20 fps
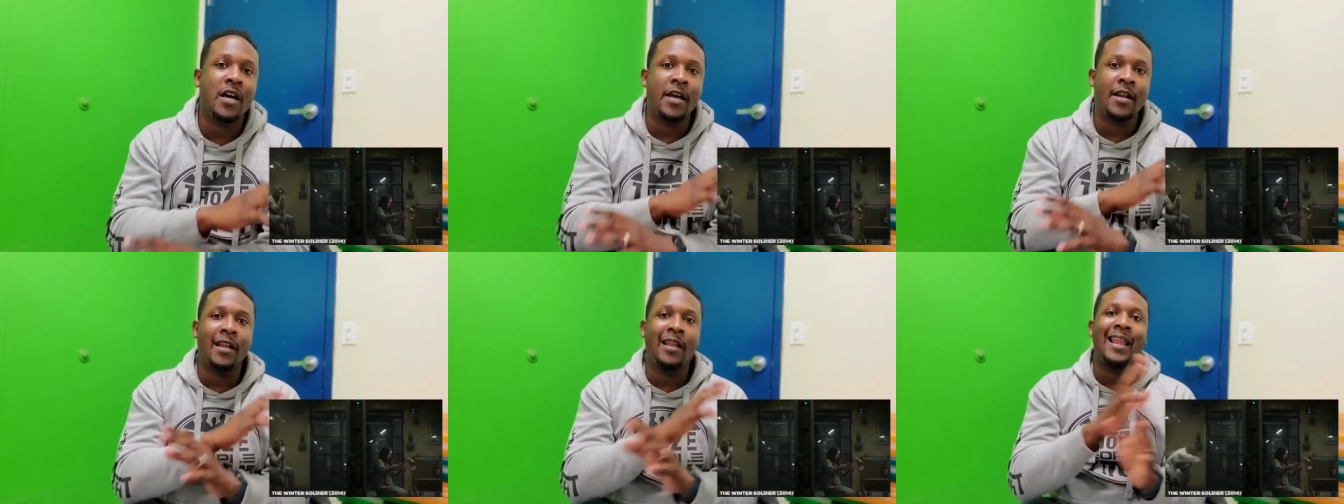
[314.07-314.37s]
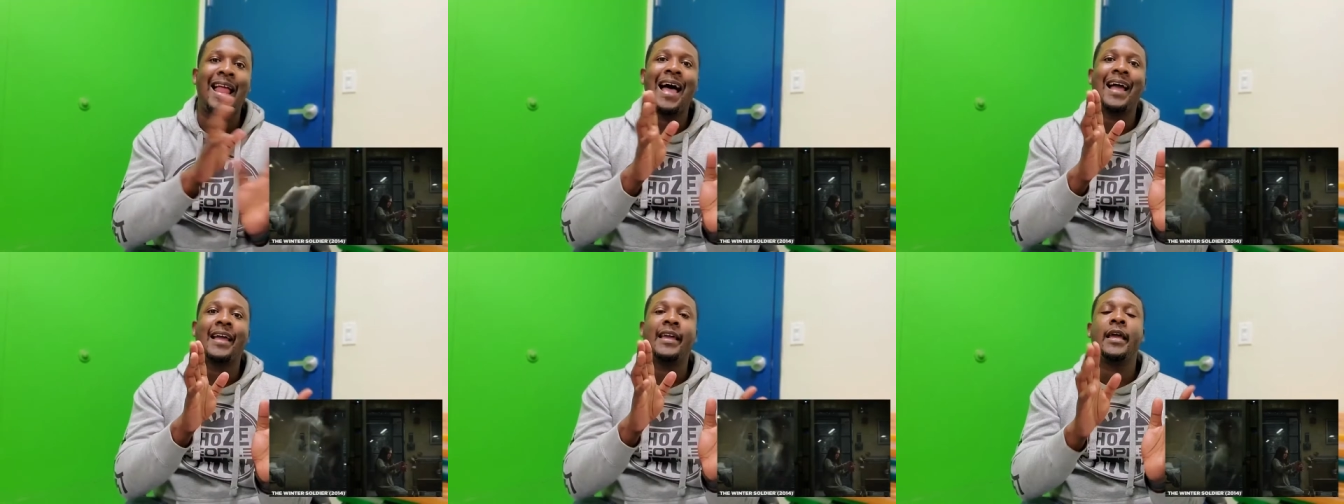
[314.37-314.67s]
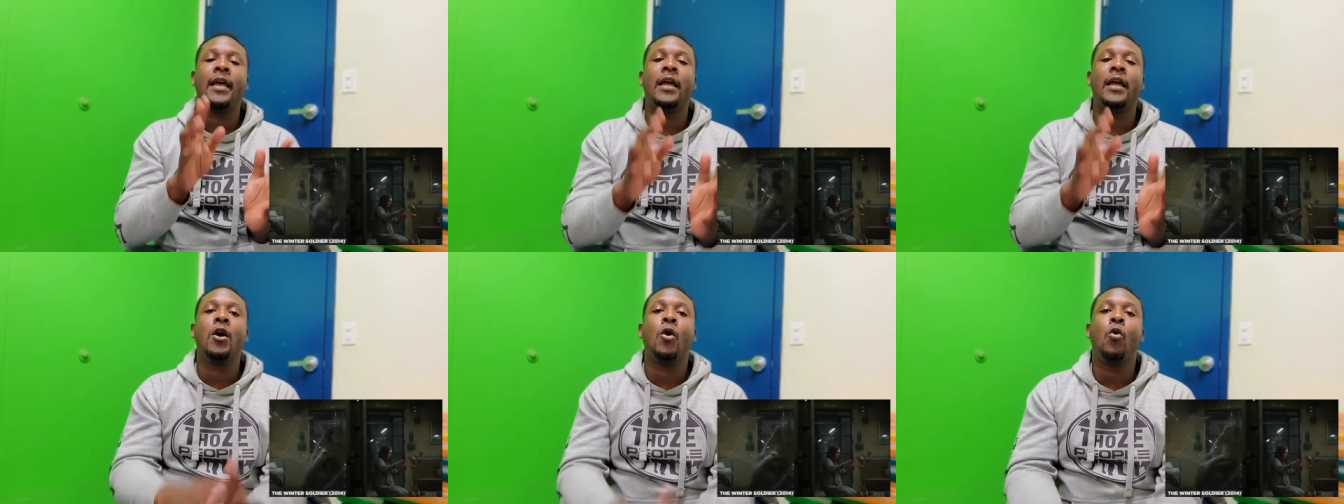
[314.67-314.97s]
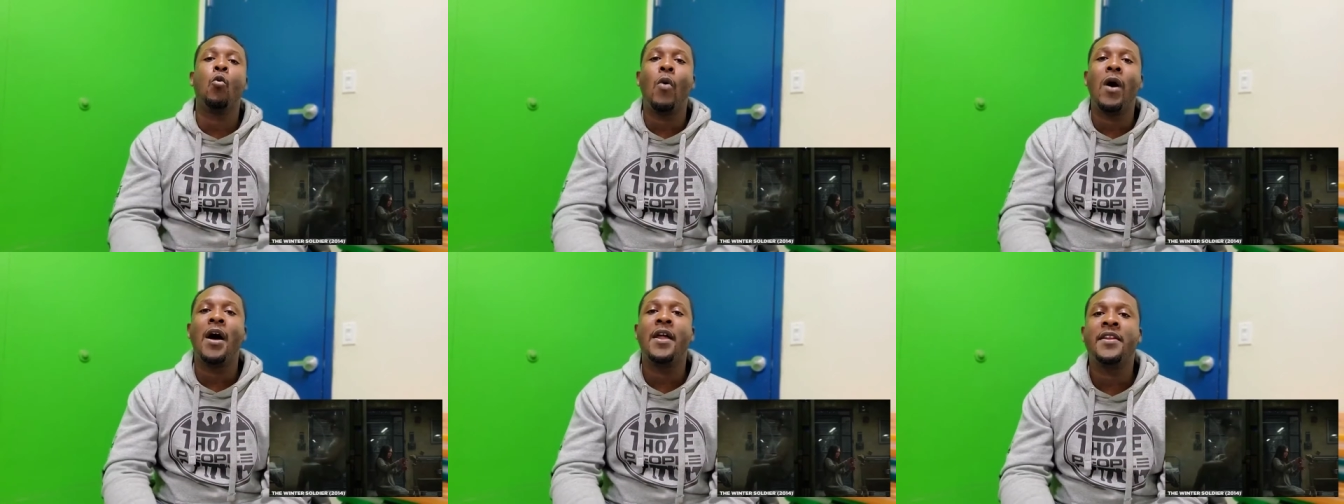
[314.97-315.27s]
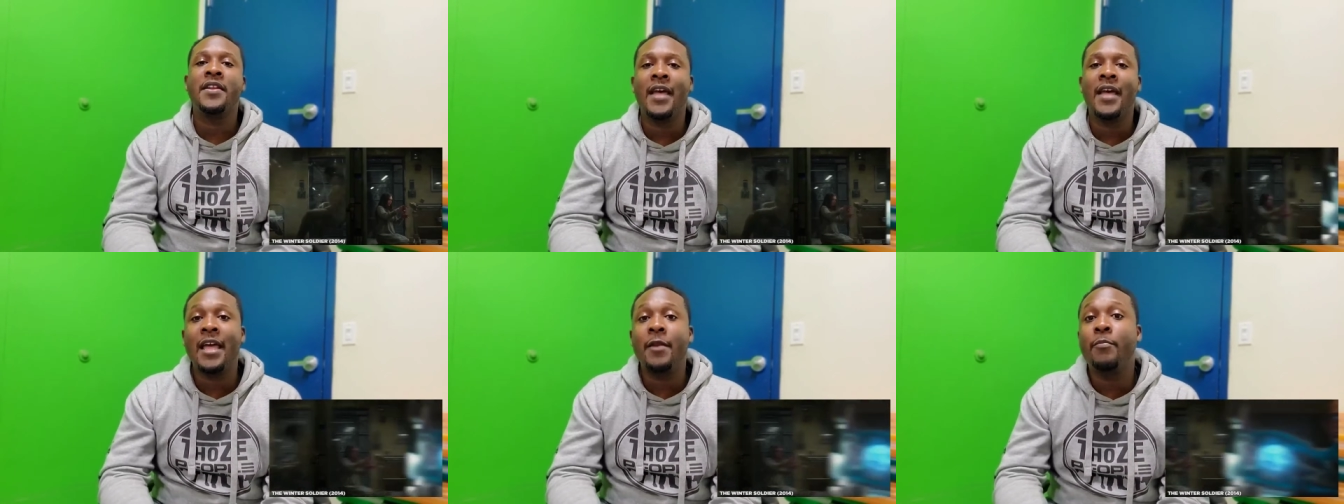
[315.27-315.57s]
unlocking
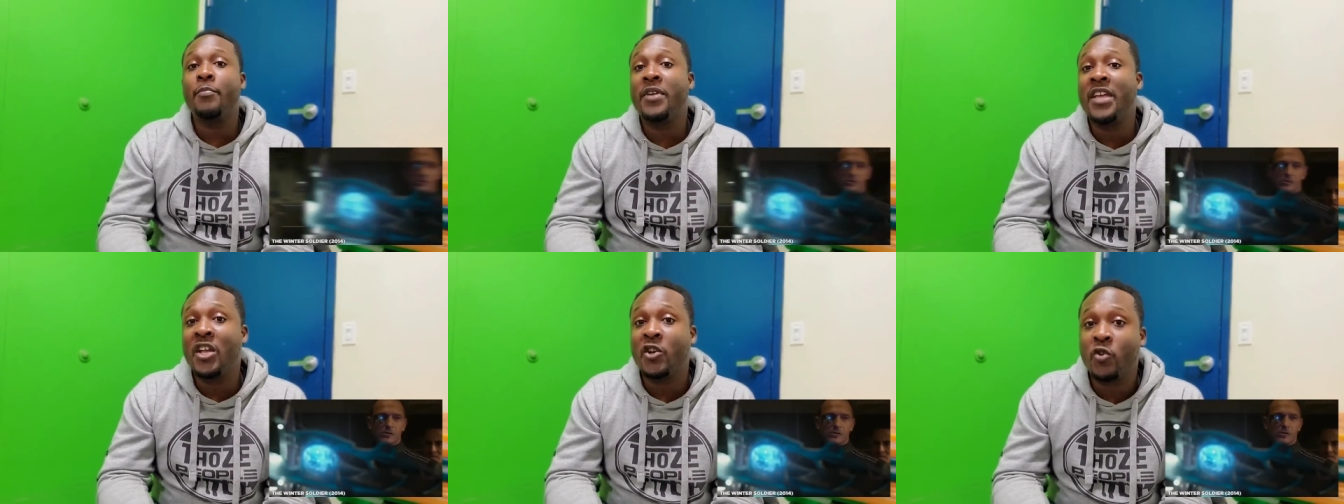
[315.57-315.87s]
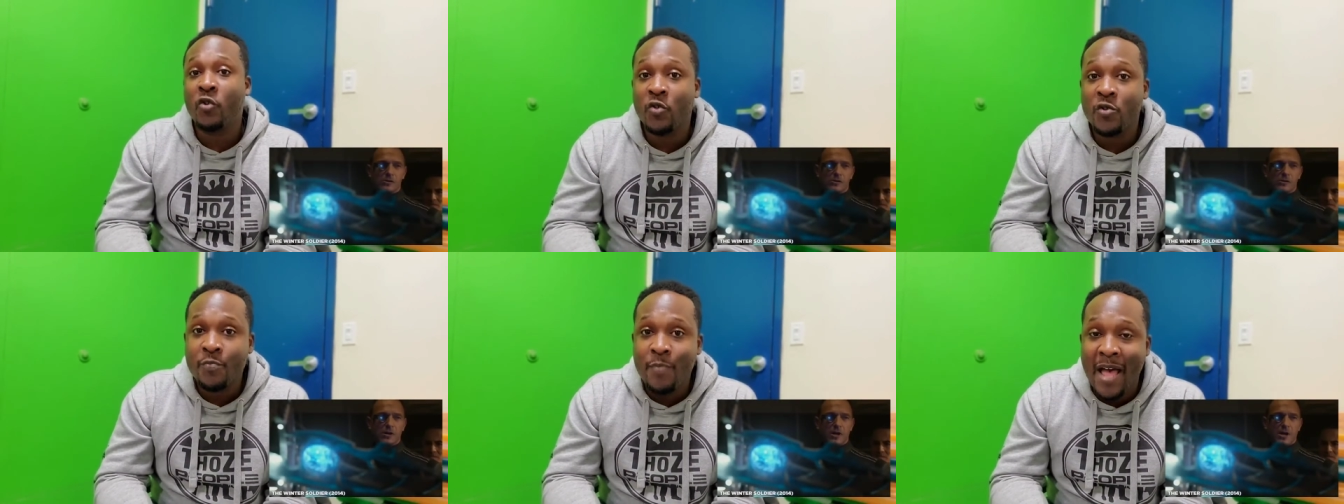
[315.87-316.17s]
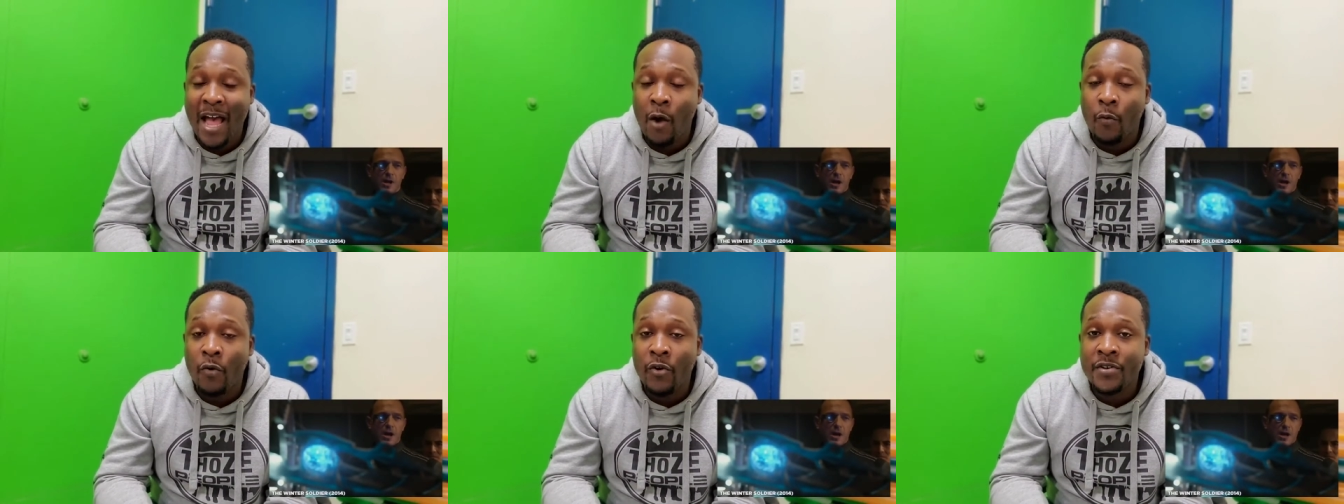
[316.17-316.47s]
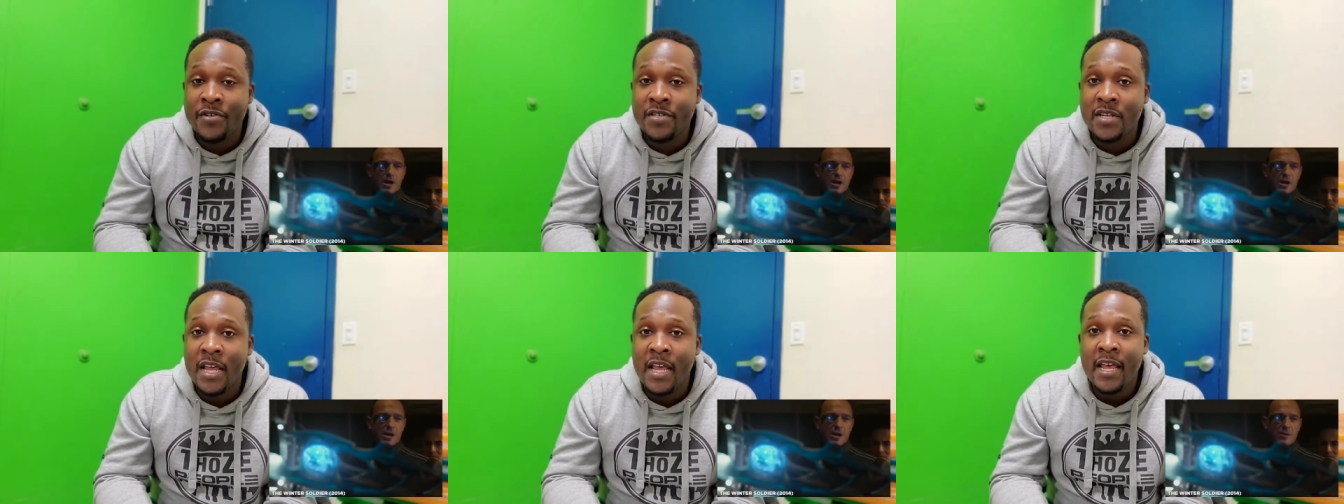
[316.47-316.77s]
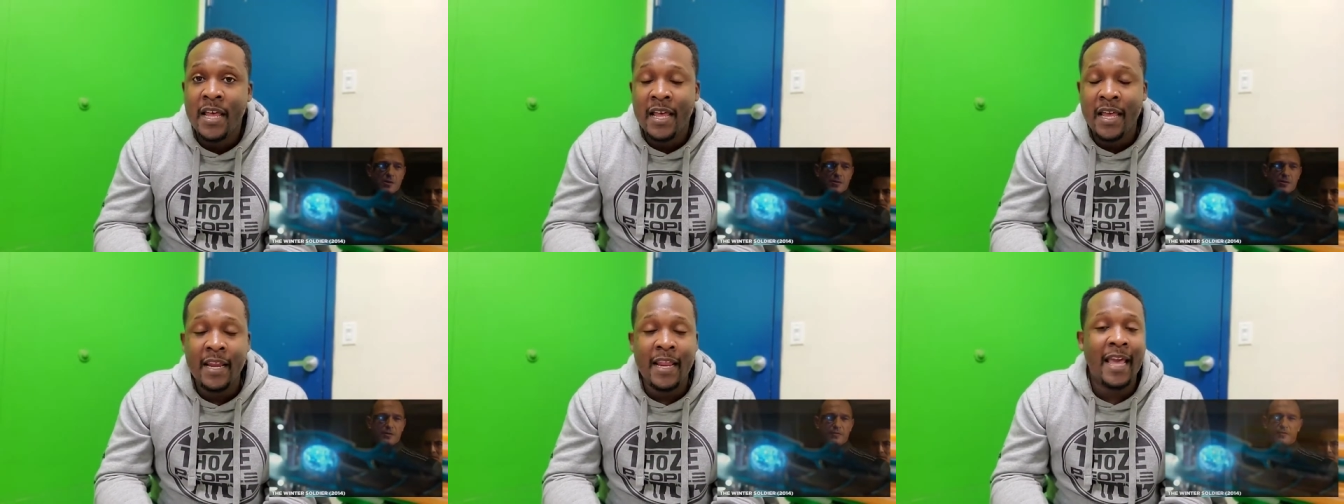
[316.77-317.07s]
Wanda and Pietro's powers
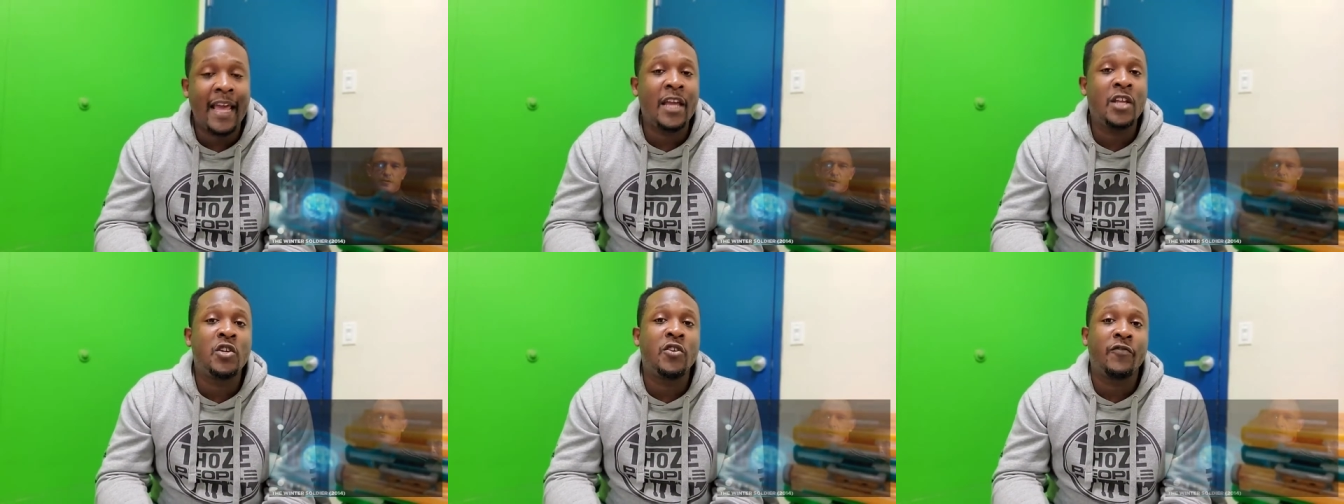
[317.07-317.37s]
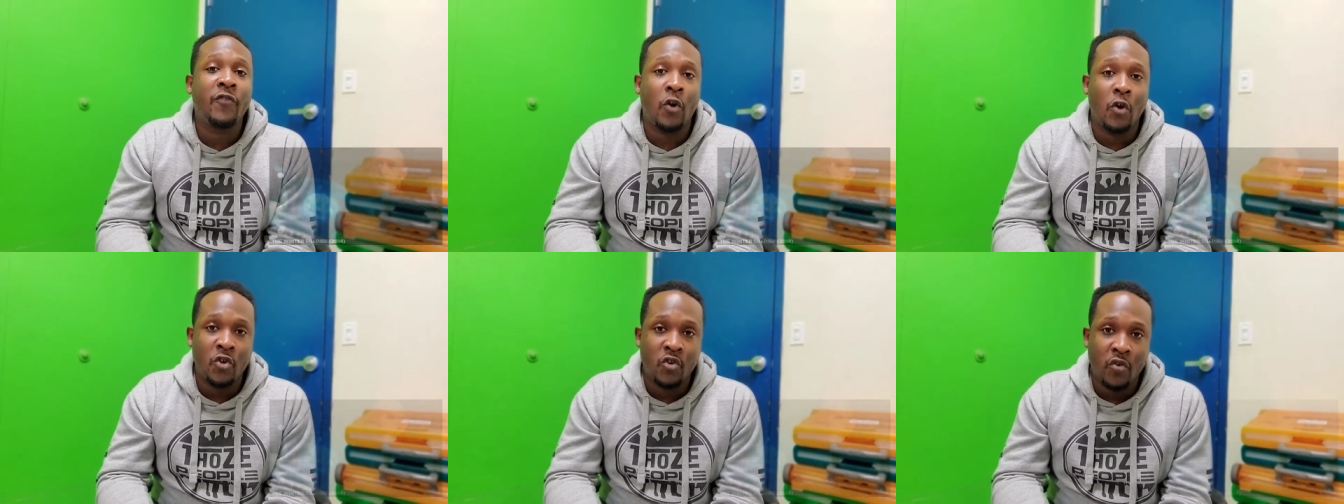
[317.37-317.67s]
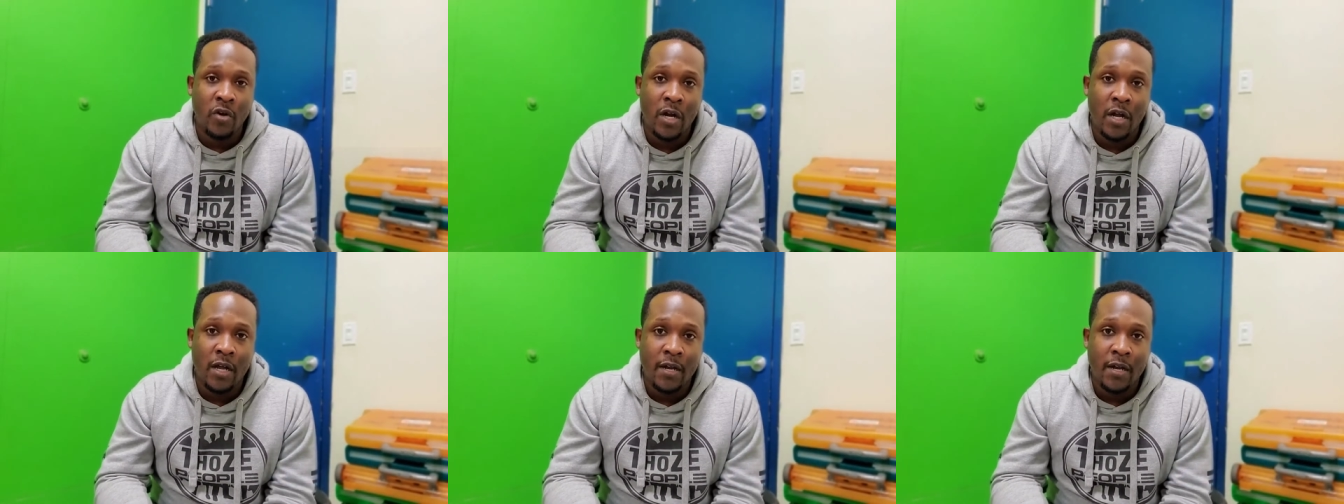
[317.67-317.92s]
in Age of Ultron.